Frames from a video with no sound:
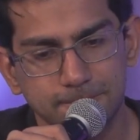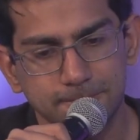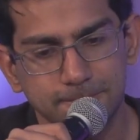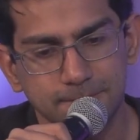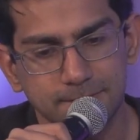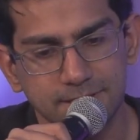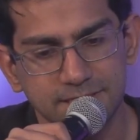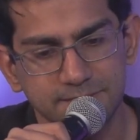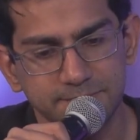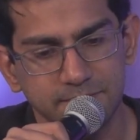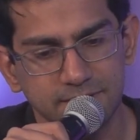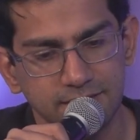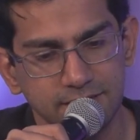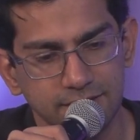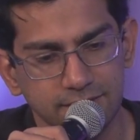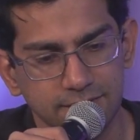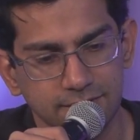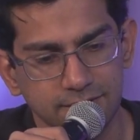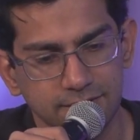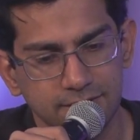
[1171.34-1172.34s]
It's been a
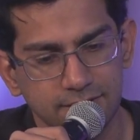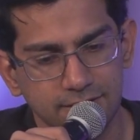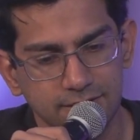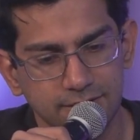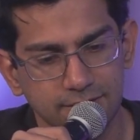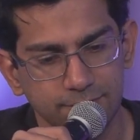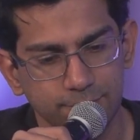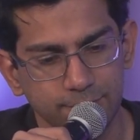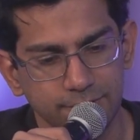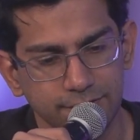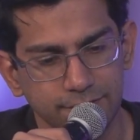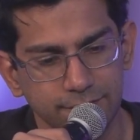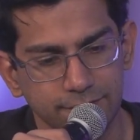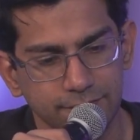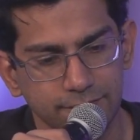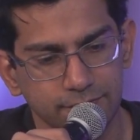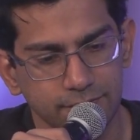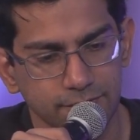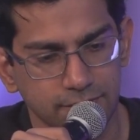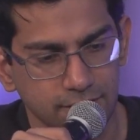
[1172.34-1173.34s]
year.
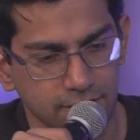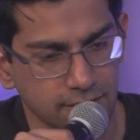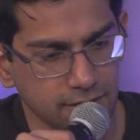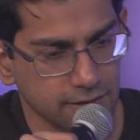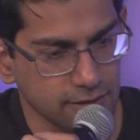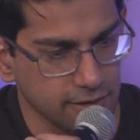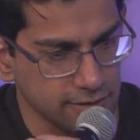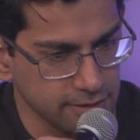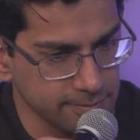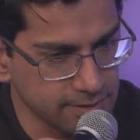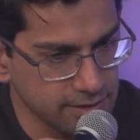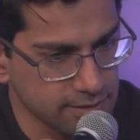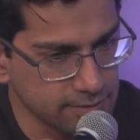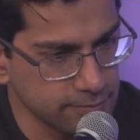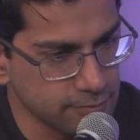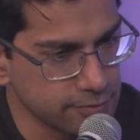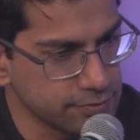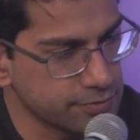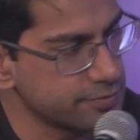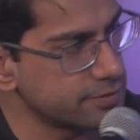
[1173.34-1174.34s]
We've talked
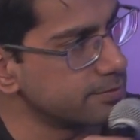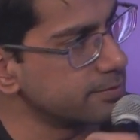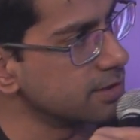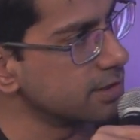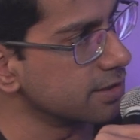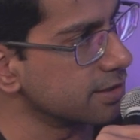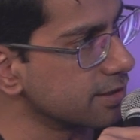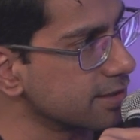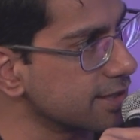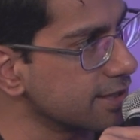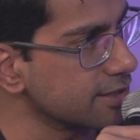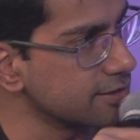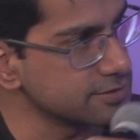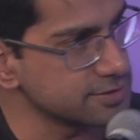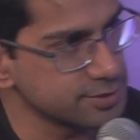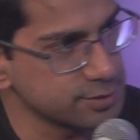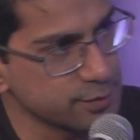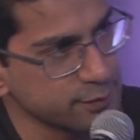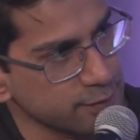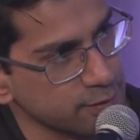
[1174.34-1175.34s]
about, 3 million
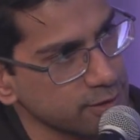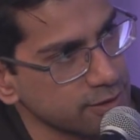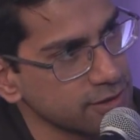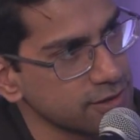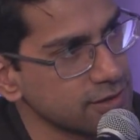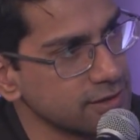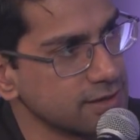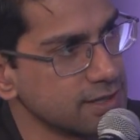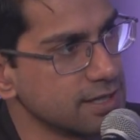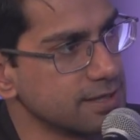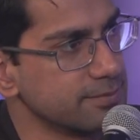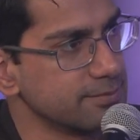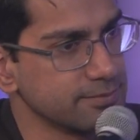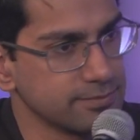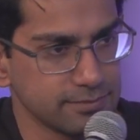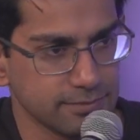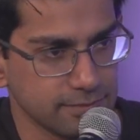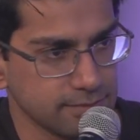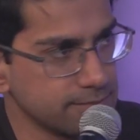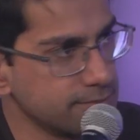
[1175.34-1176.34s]
accounts so far,
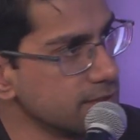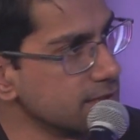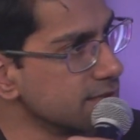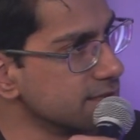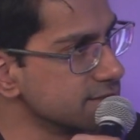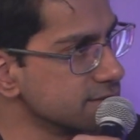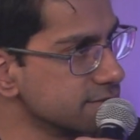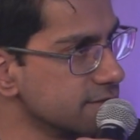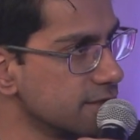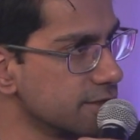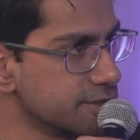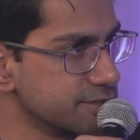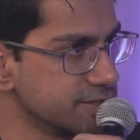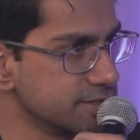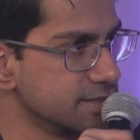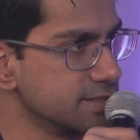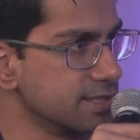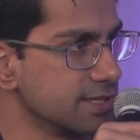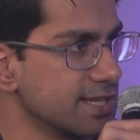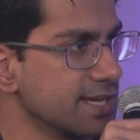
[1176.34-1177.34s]
millions of
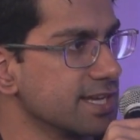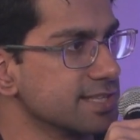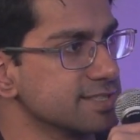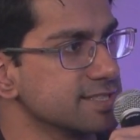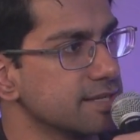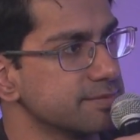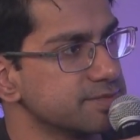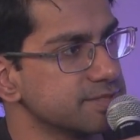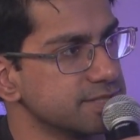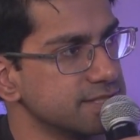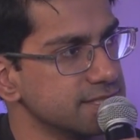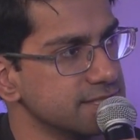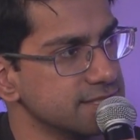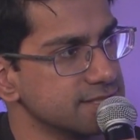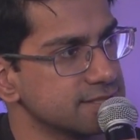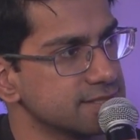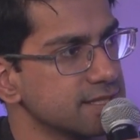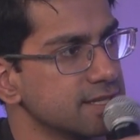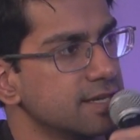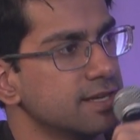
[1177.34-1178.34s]
dollars in gas
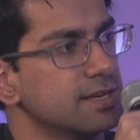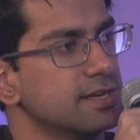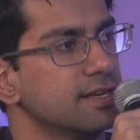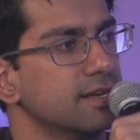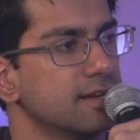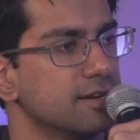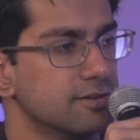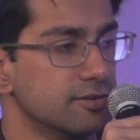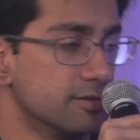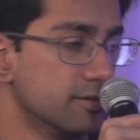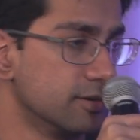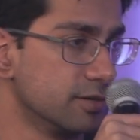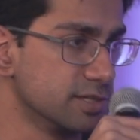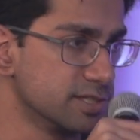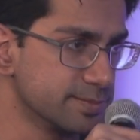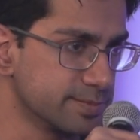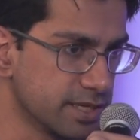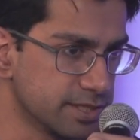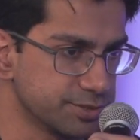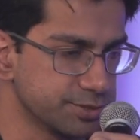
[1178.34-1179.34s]
subsidies or
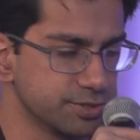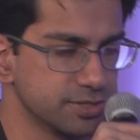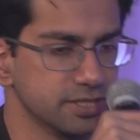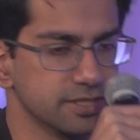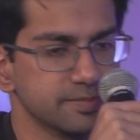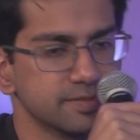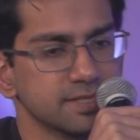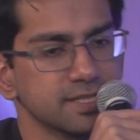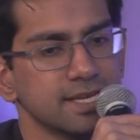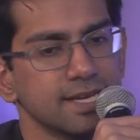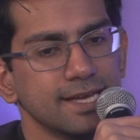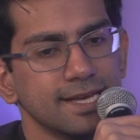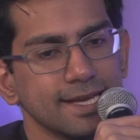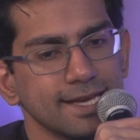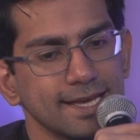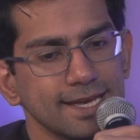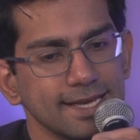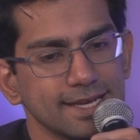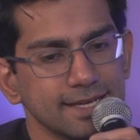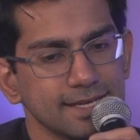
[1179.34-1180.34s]
sponsorships,
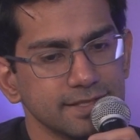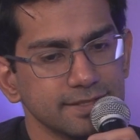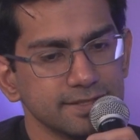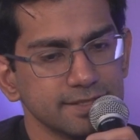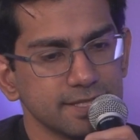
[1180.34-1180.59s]
and